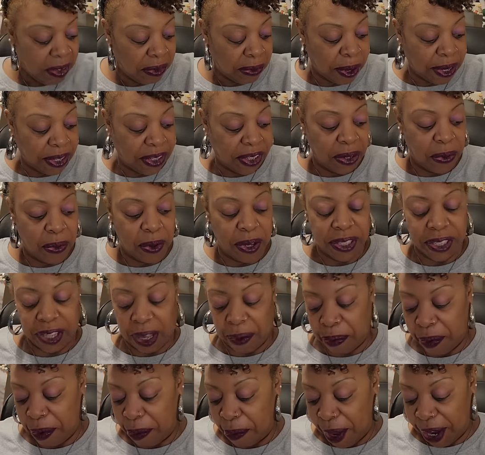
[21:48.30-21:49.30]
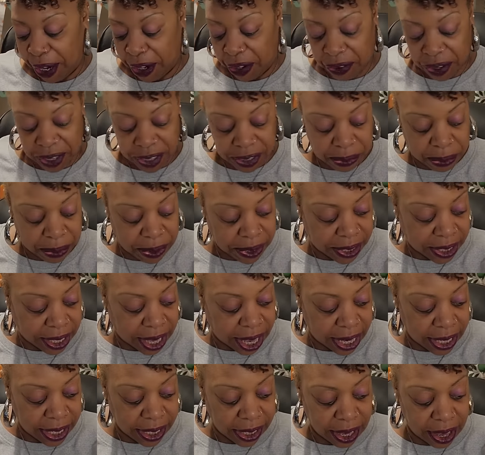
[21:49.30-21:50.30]
especially once I put my Christmas
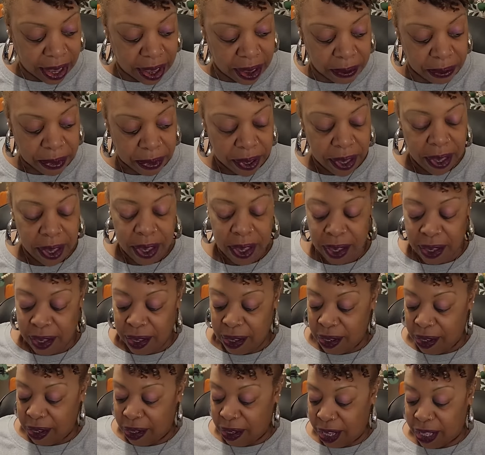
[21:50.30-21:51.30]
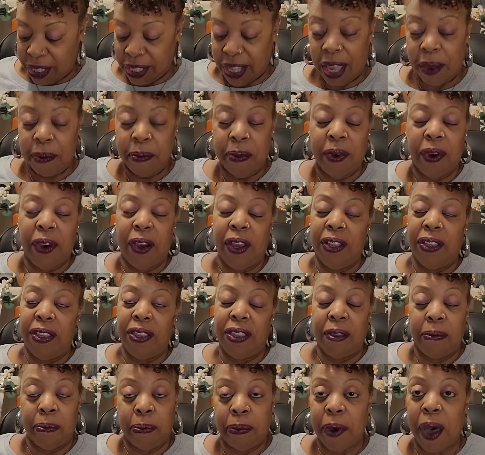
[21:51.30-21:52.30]
lights up because I bought
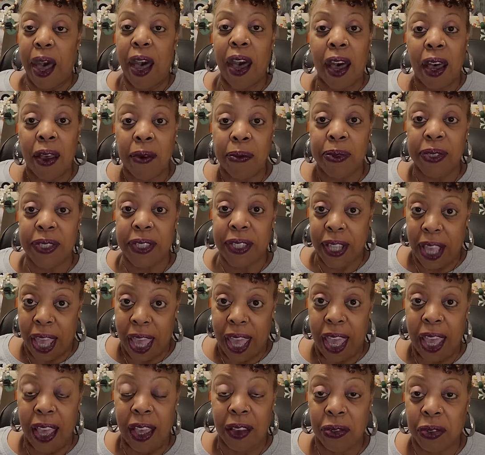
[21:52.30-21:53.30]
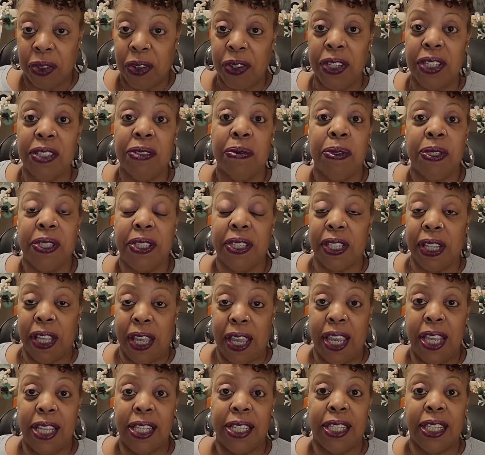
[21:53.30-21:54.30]
the bomb set of Christmas
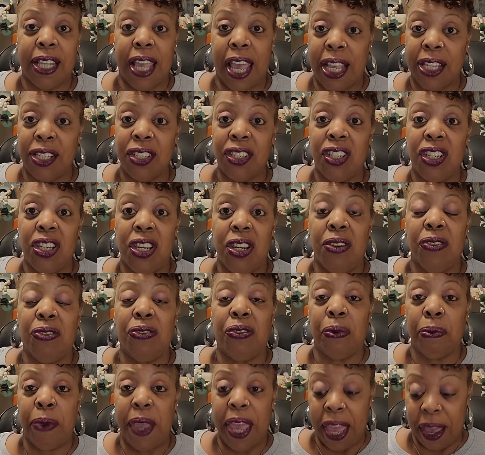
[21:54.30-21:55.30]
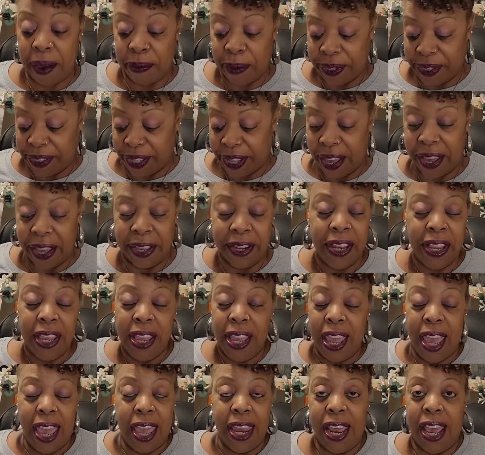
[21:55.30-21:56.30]
lights last year from Amazon,
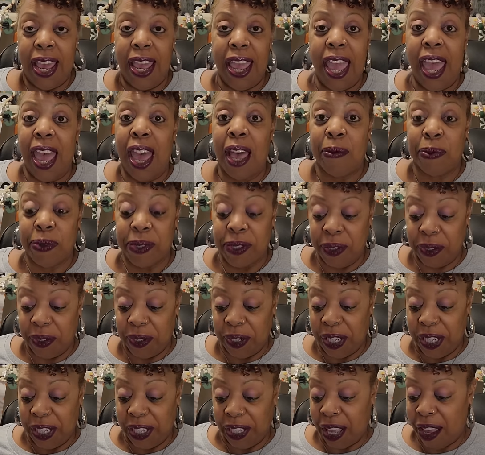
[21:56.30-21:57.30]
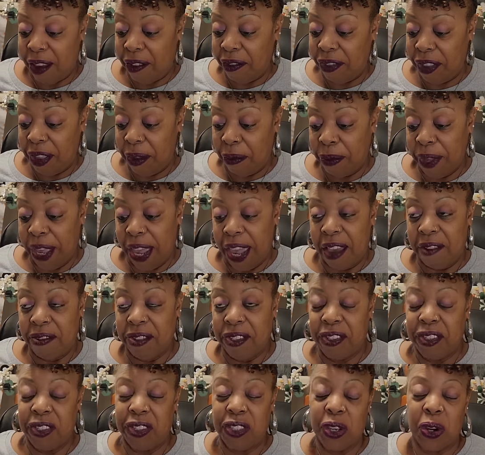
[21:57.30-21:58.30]
and I absolutely love them. They have
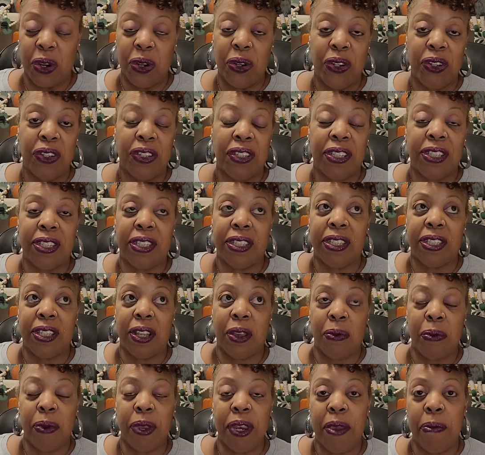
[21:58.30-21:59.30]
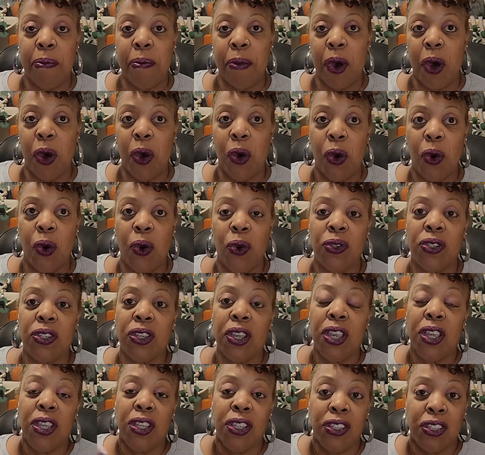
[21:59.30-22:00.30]
certain, so many modes,
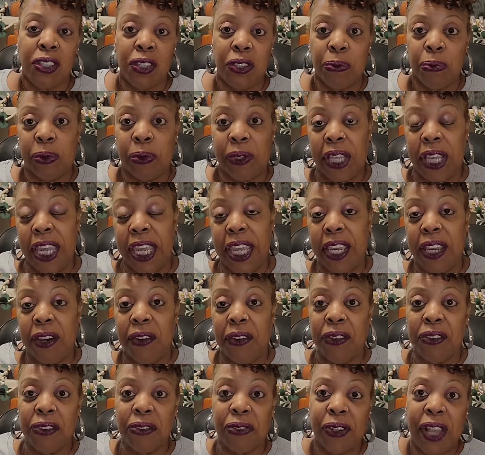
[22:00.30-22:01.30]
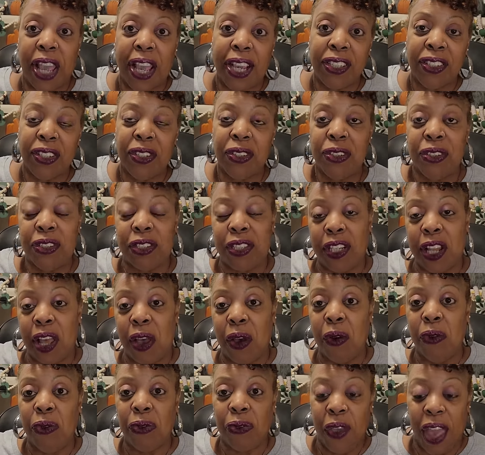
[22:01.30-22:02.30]
blinkers, flashers,
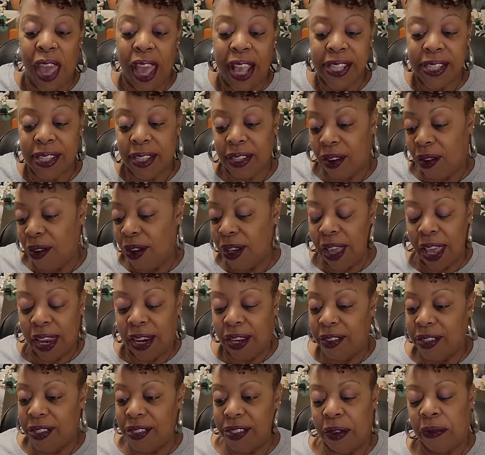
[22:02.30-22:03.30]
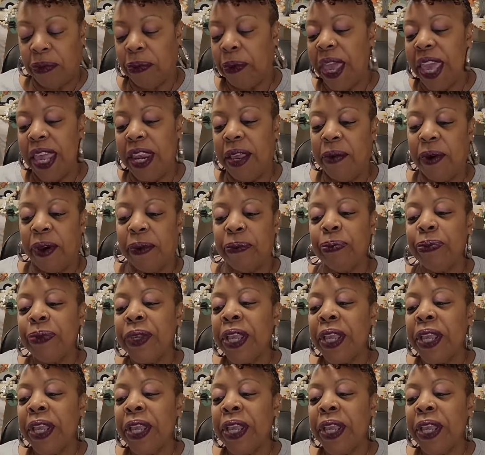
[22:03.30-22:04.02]
slow, fast, all that other stuff. Anyway,